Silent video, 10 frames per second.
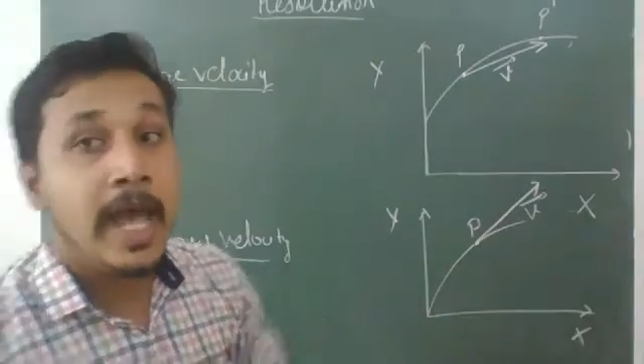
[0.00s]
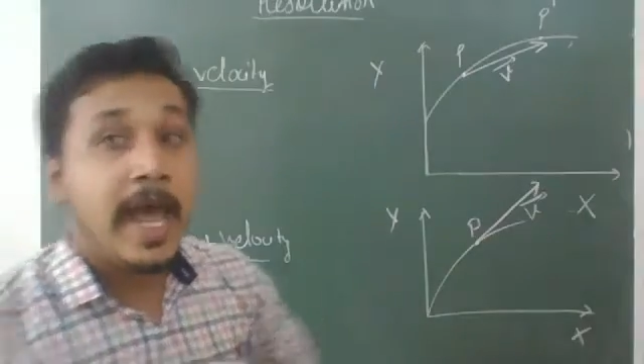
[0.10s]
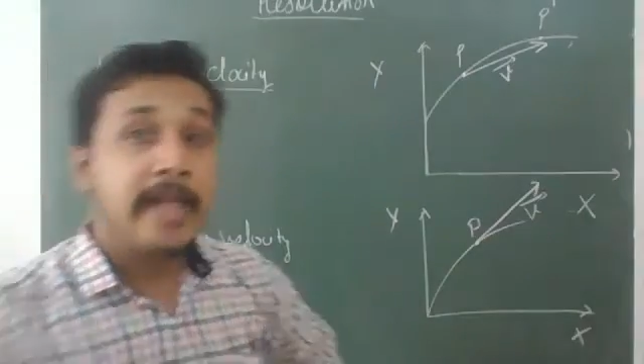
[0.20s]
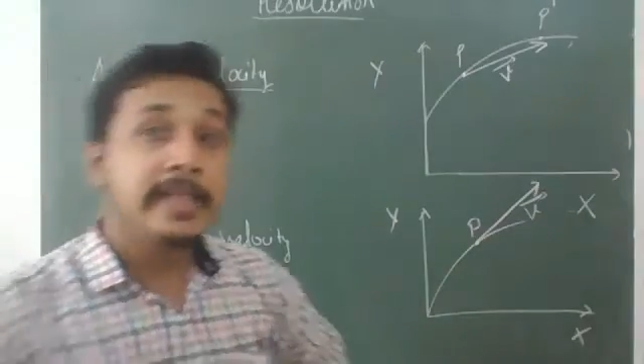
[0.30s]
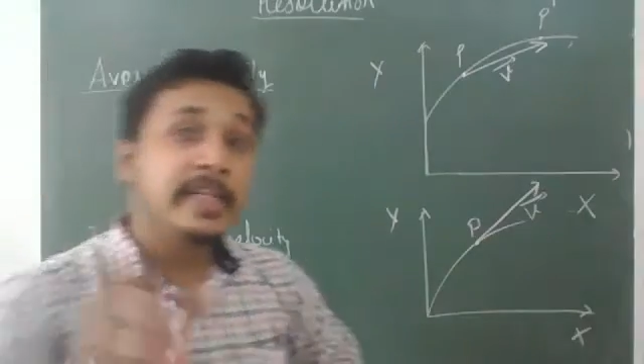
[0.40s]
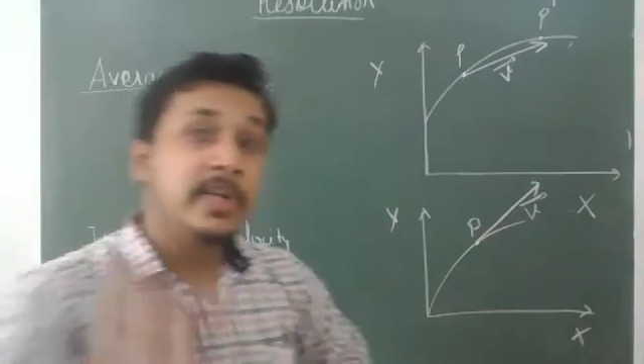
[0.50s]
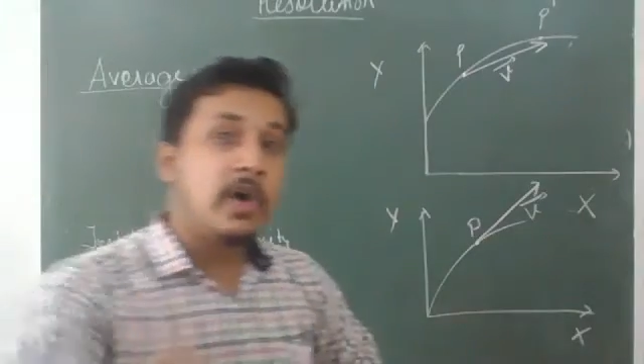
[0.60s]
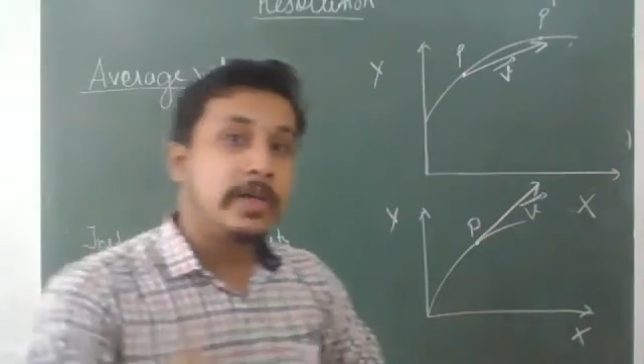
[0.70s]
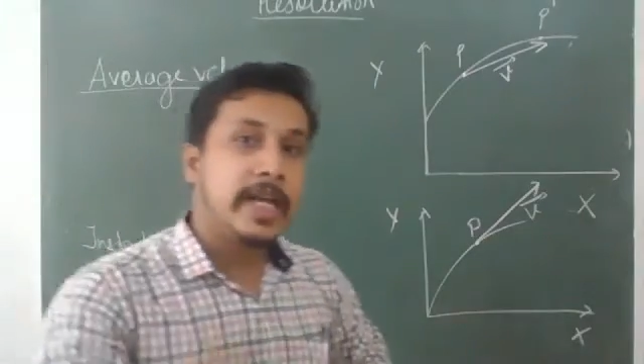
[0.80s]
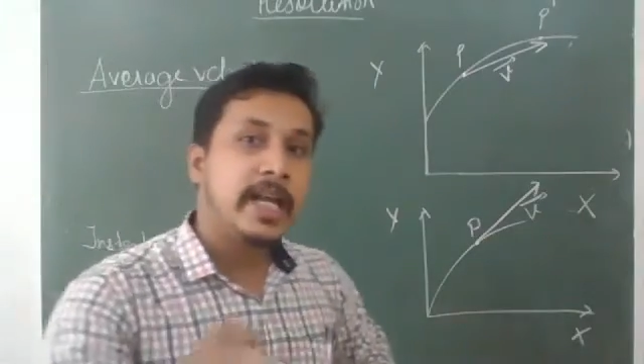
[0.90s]
and the
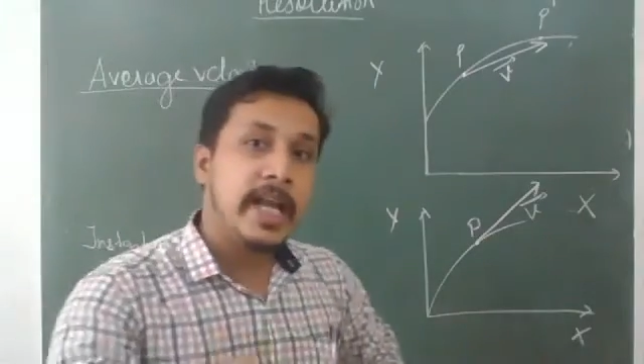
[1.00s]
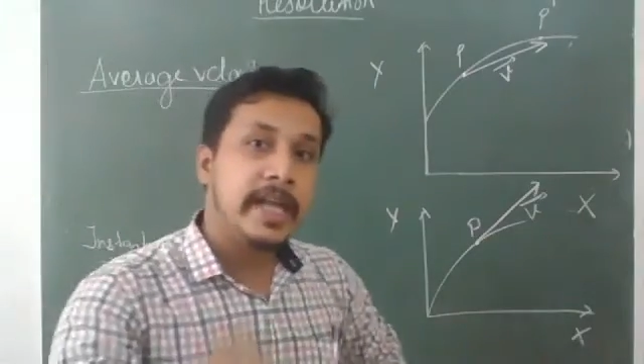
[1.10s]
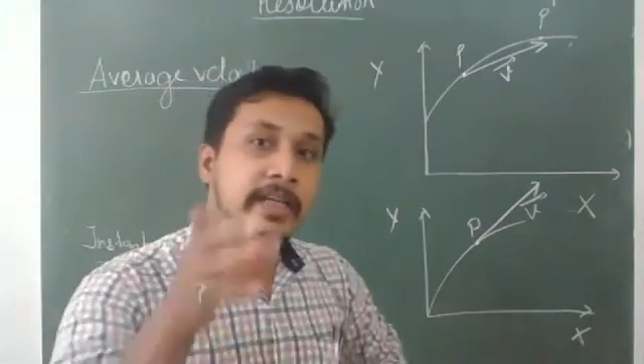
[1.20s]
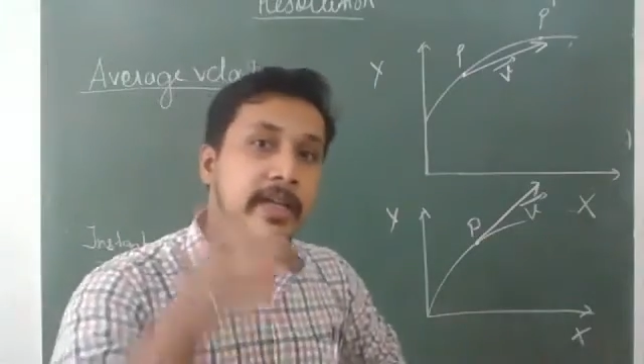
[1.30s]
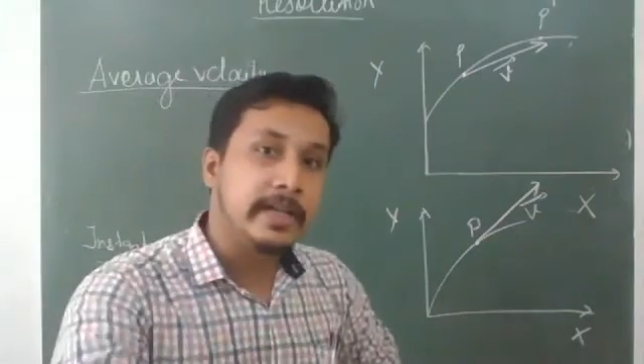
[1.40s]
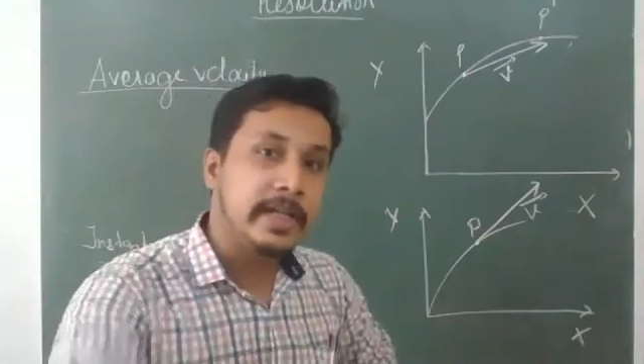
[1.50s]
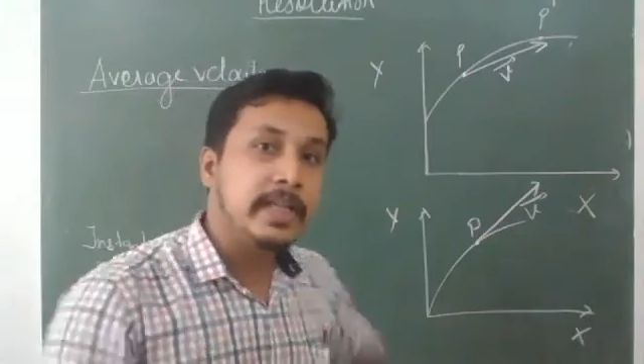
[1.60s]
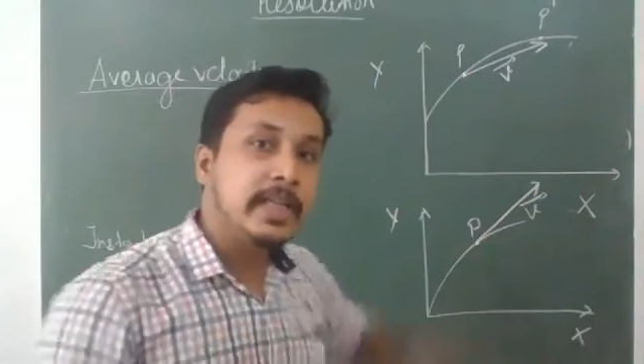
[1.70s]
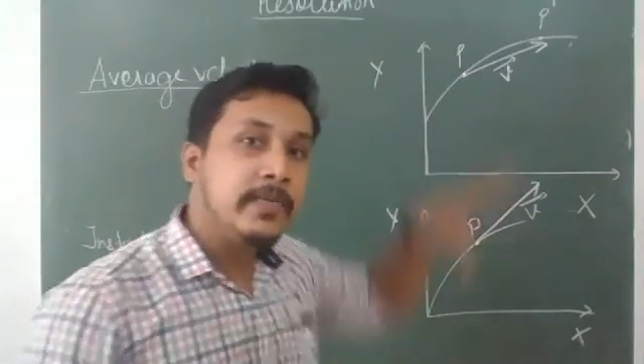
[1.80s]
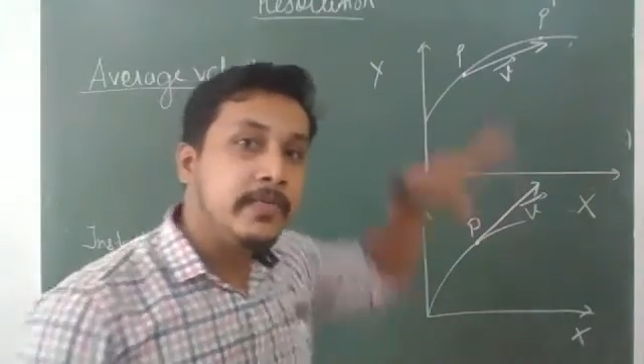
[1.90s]
dotted line
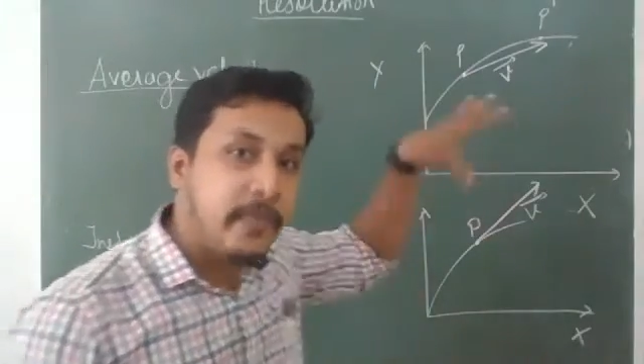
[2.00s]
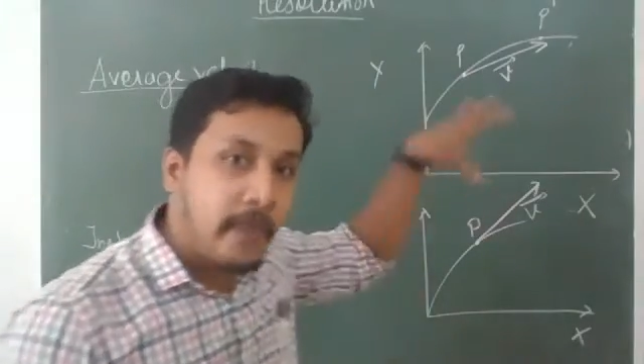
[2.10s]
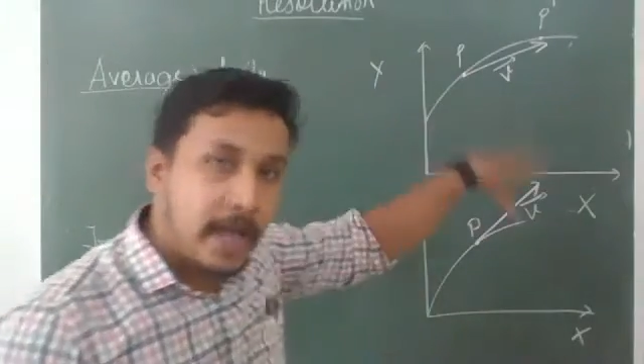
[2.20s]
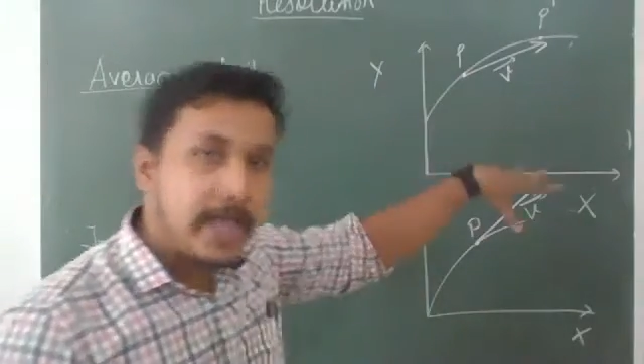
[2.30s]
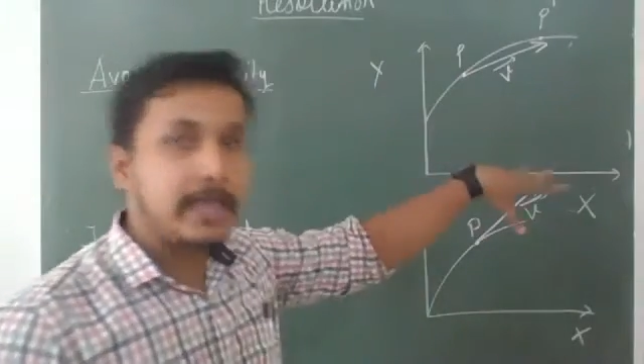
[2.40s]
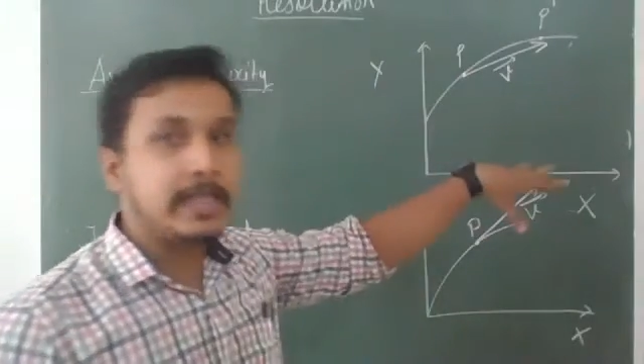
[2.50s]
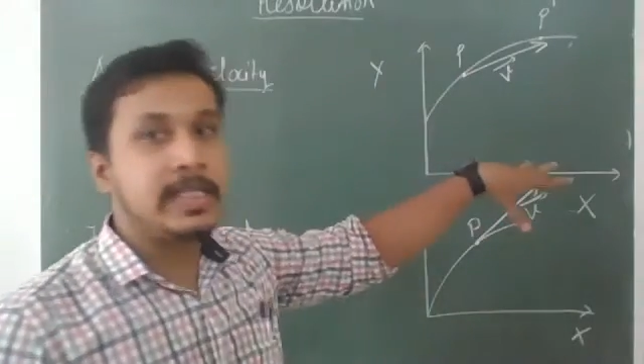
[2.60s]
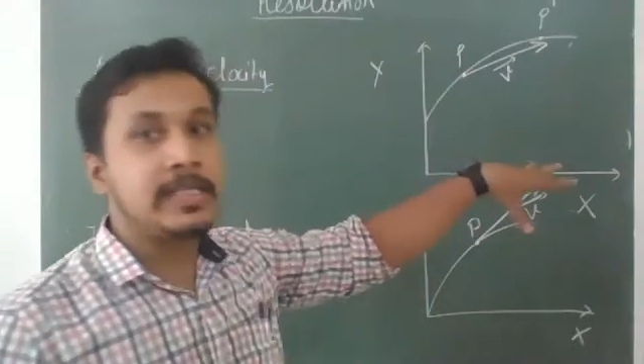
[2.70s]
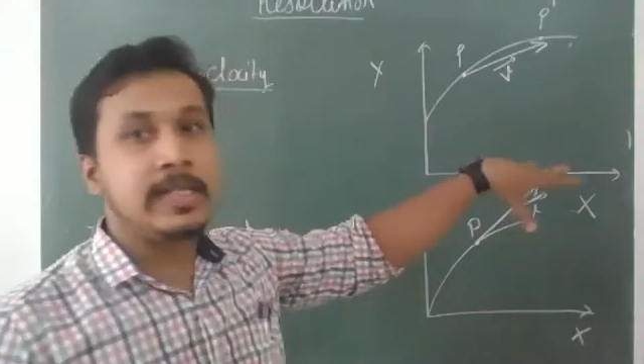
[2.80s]
cutting the y axis,